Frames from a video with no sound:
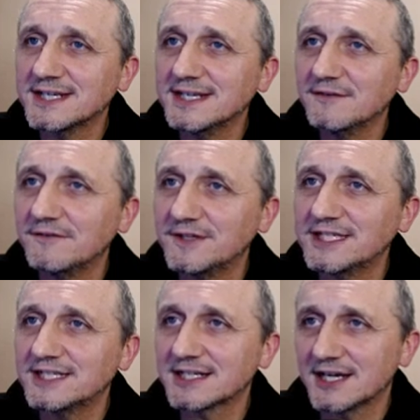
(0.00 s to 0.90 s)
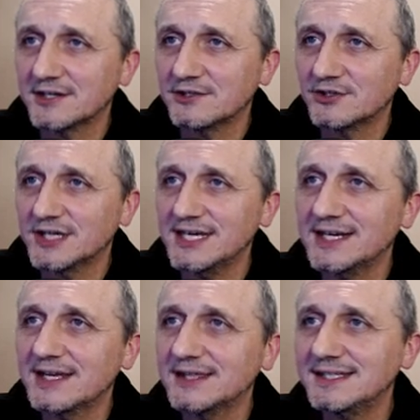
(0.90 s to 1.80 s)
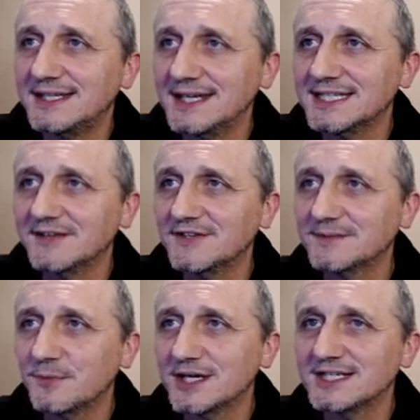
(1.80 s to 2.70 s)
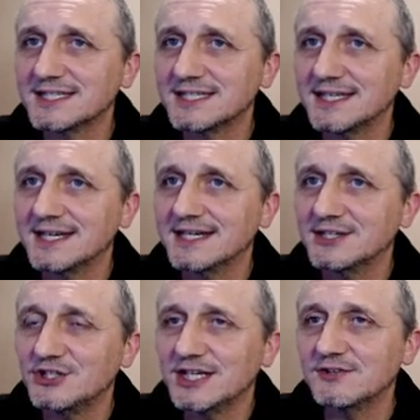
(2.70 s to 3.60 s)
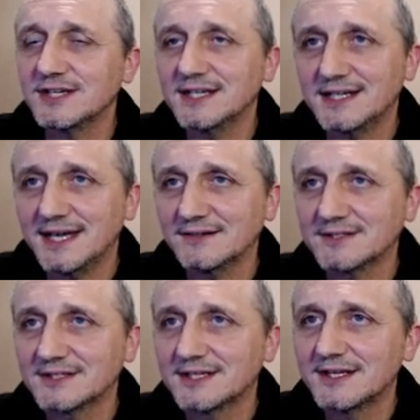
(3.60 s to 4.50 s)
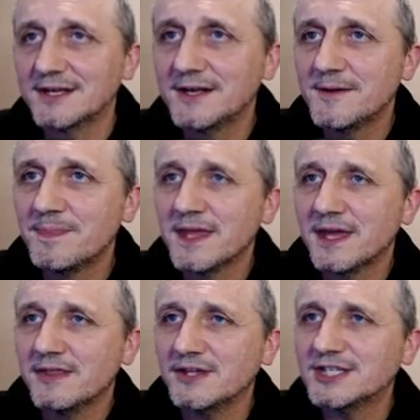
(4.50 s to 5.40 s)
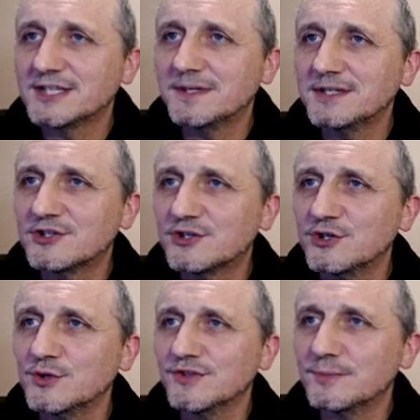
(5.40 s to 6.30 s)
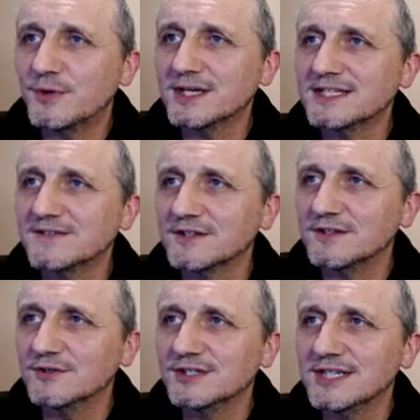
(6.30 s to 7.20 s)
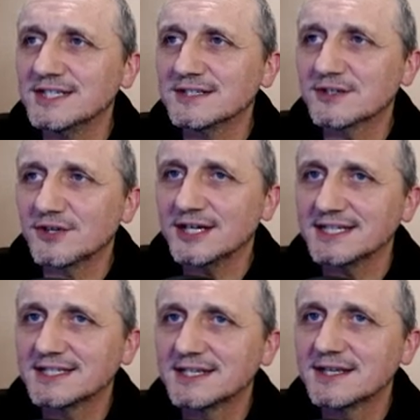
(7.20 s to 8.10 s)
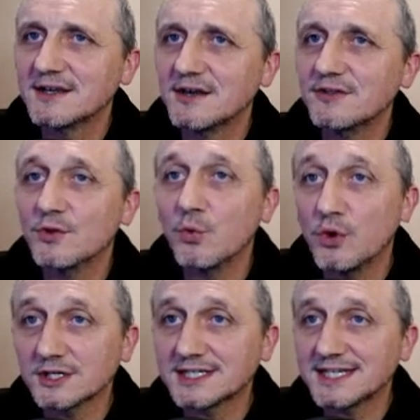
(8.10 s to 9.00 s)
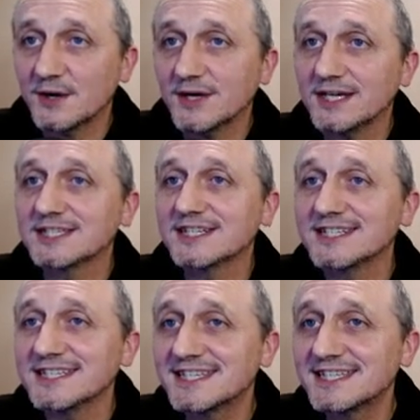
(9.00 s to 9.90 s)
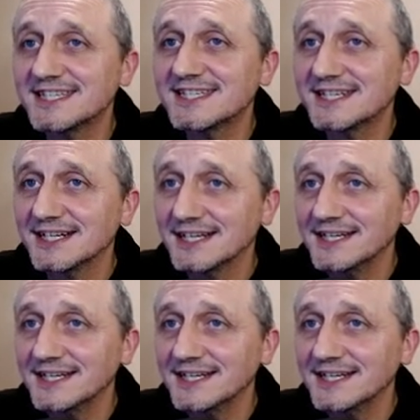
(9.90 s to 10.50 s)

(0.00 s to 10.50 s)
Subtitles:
visits a country, the dates of his presence there are generally announced. This has been true of the presence of the Lord Jesus Christ. The Watchtower has consistently,